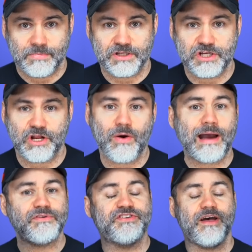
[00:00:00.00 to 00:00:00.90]
But you know,
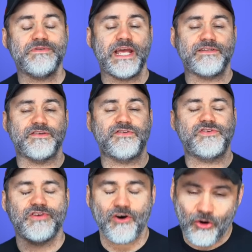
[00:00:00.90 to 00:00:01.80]
I was subject to
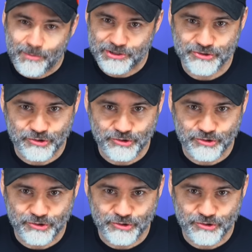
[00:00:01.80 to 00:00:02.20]
so much